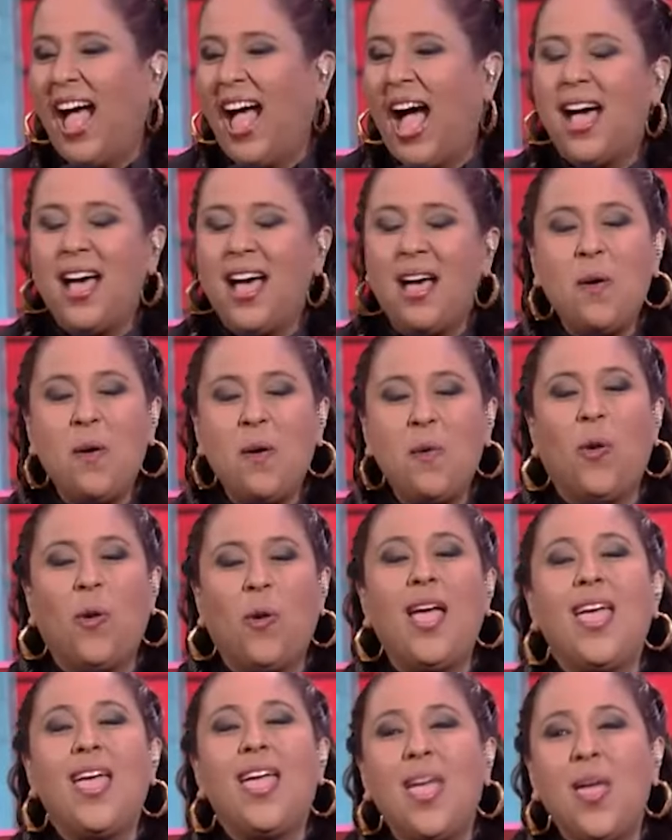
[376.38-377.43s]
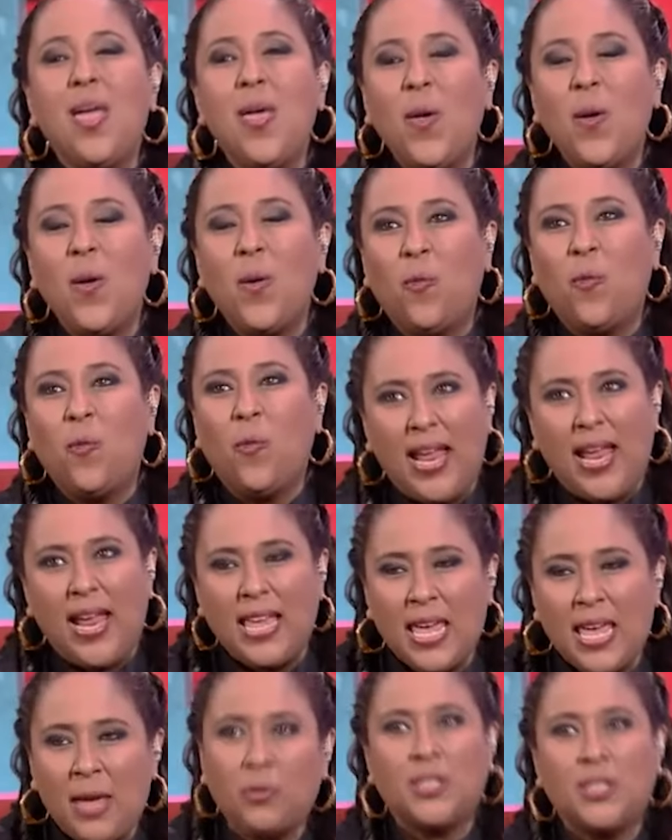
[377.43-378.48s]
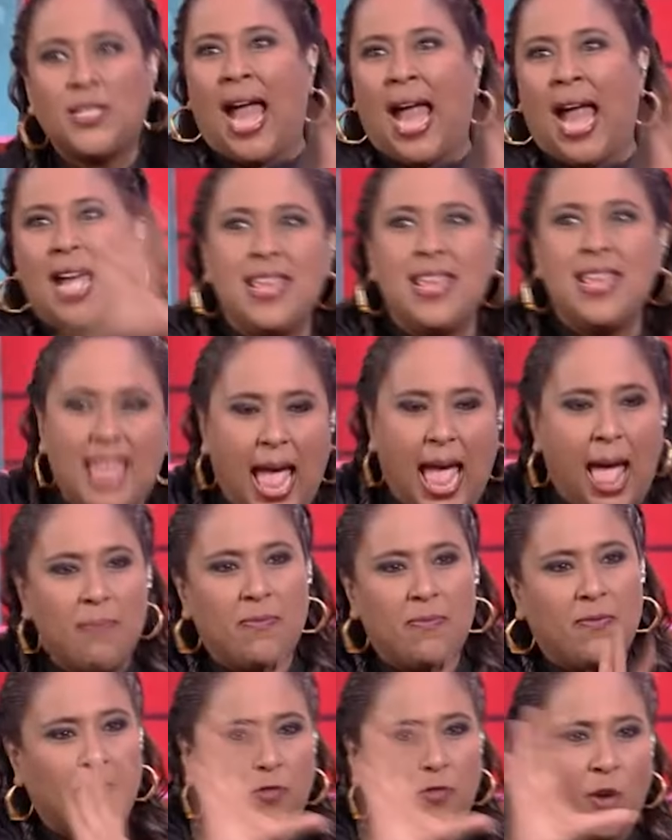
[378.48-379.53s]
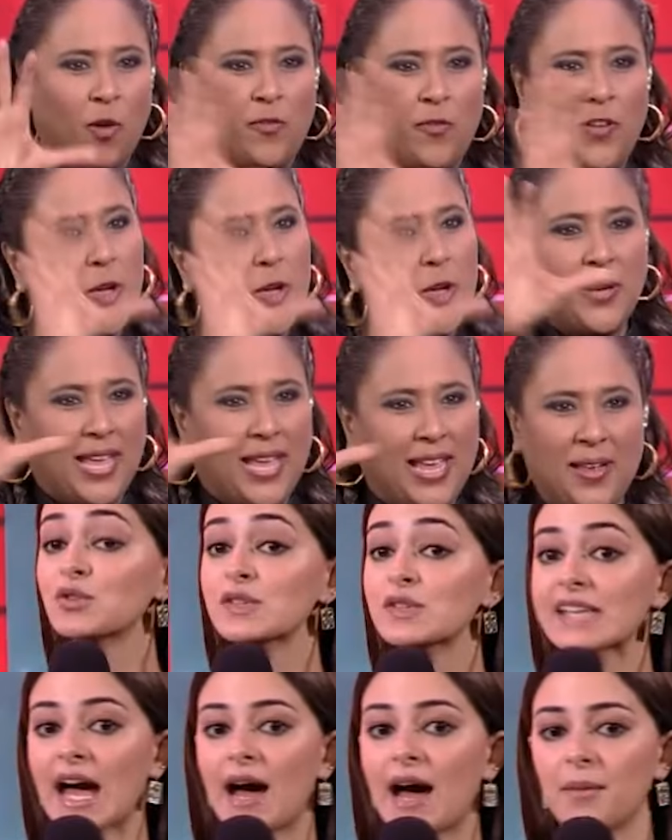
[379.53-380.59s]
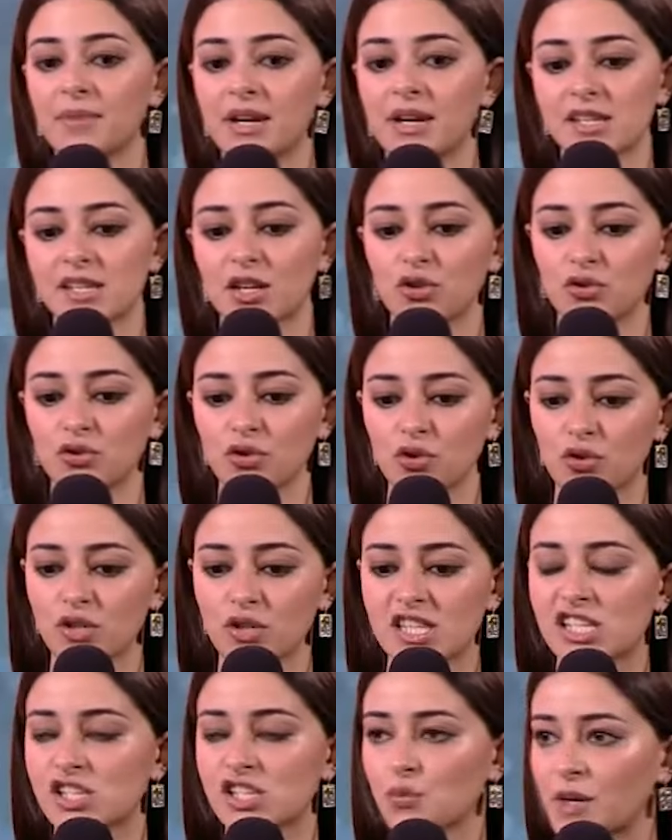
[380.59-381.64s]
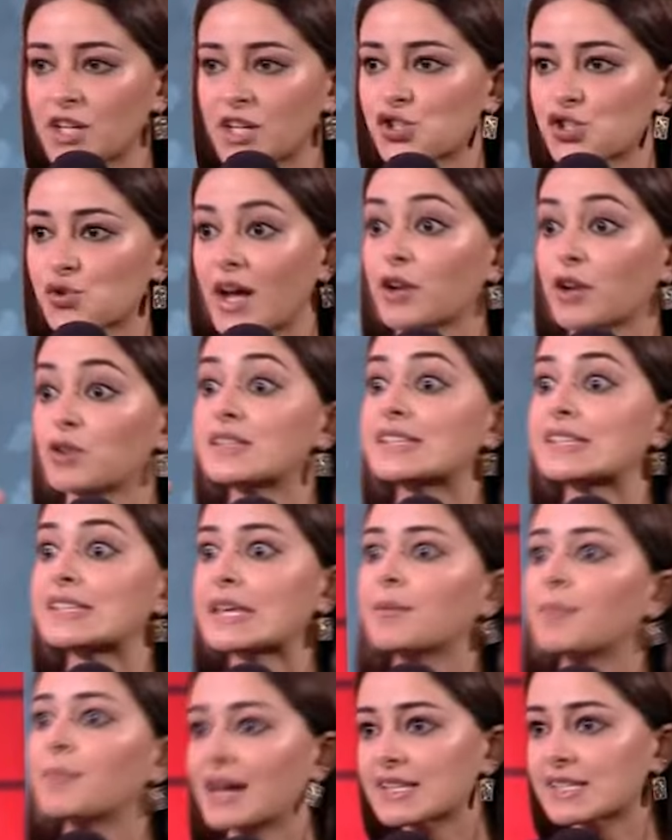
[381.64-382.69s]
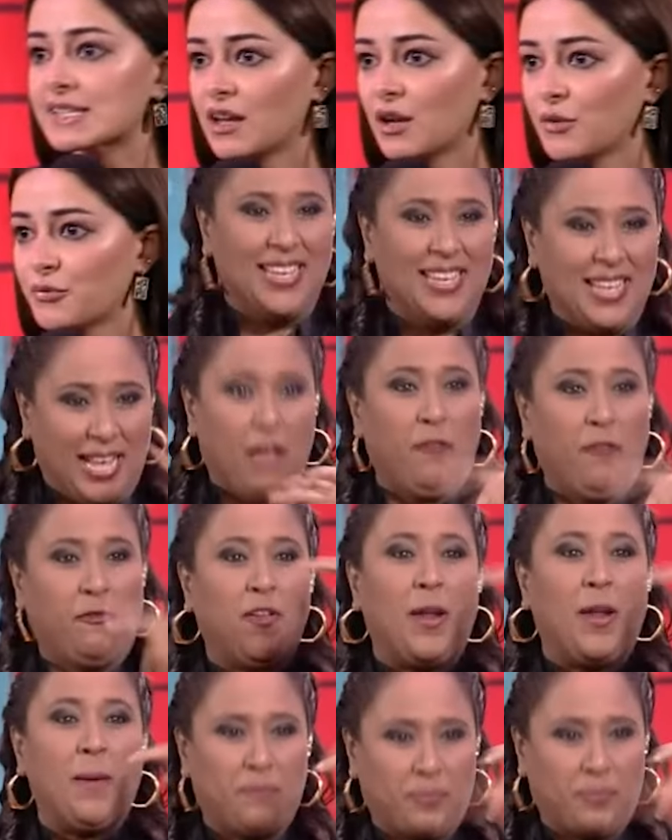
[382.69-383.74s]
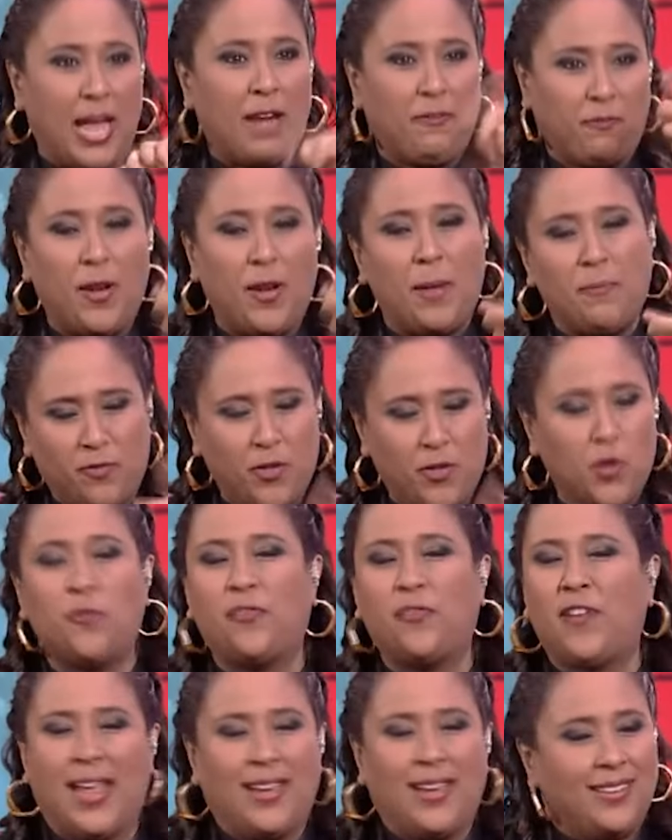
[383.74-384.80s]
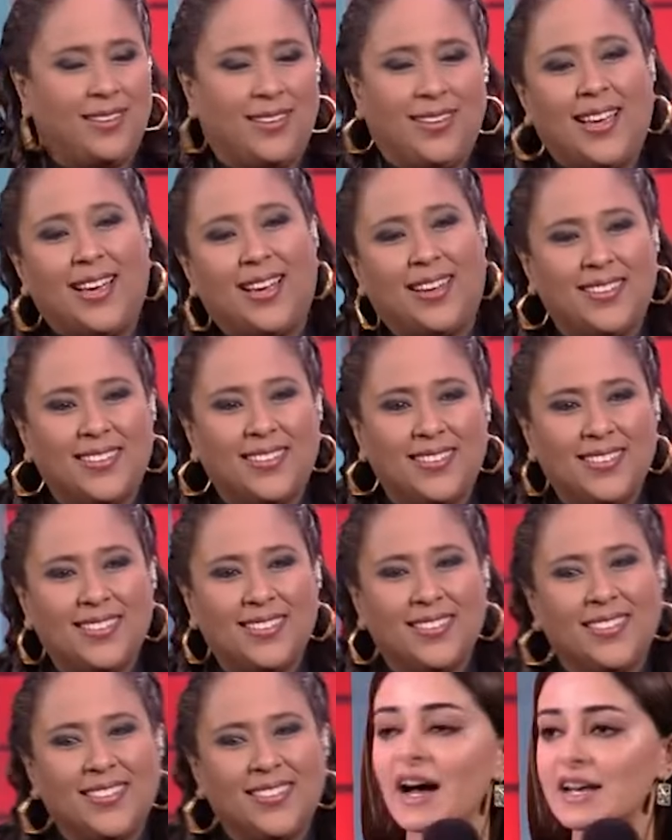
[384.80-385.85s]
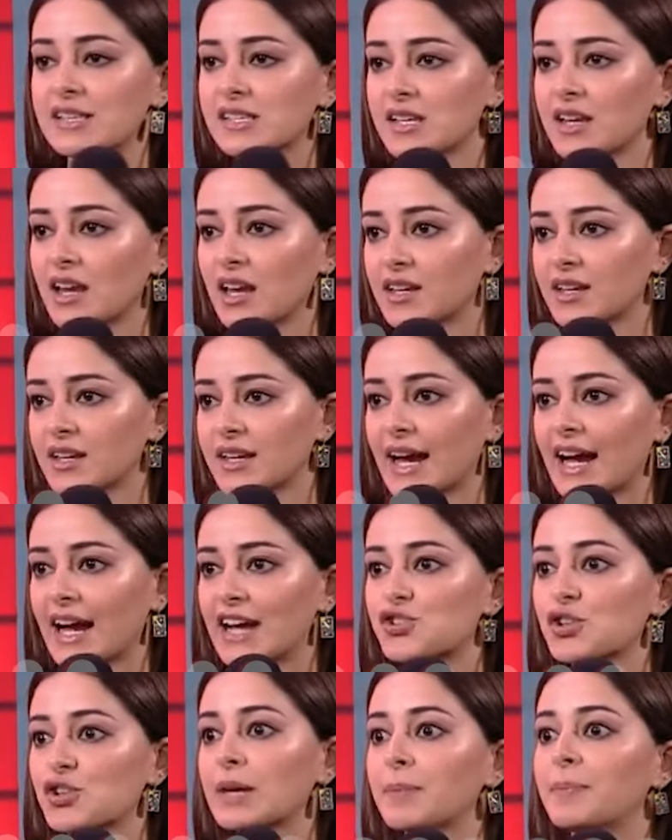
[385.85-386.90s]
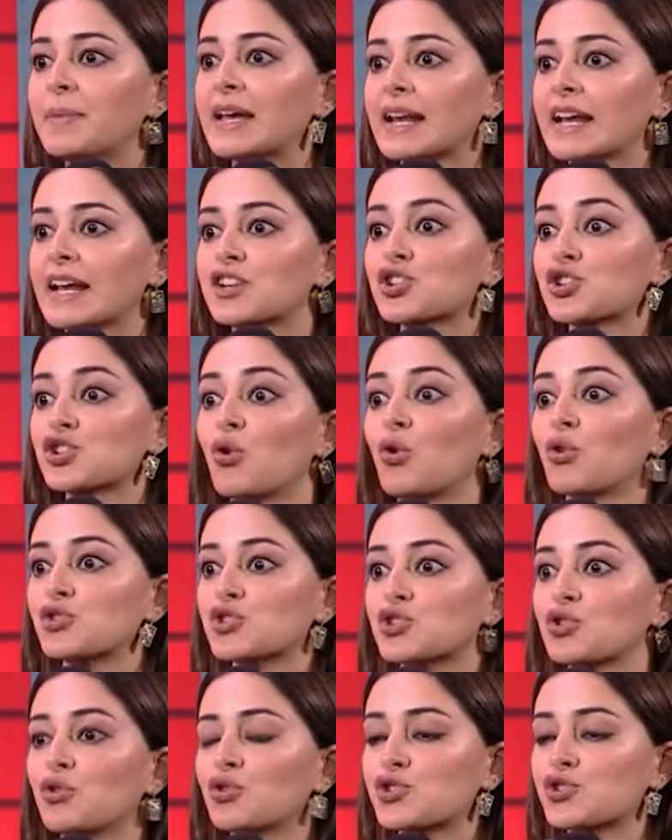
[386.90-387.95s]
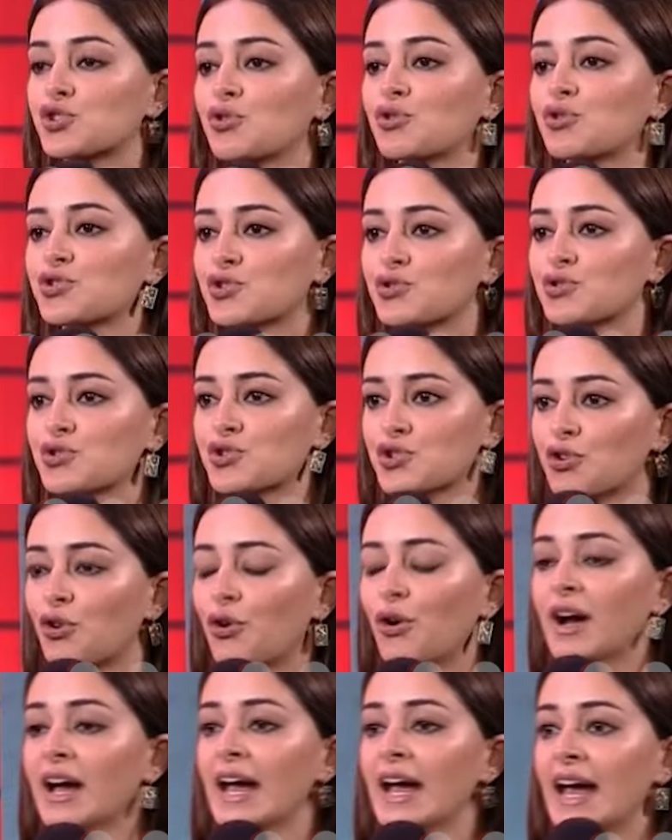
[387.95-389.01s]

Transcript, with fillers: Uh, he was handycam for yeah, video. Yeah, and he had those cameras that you know you yeah. could switch, so I could see myself yeah, yeah, in yeah, the that camera. Flip, that flip, flip viewfinder. So yeah. I was so fascinated. Like I used to keep being like, show, show, show, show, show.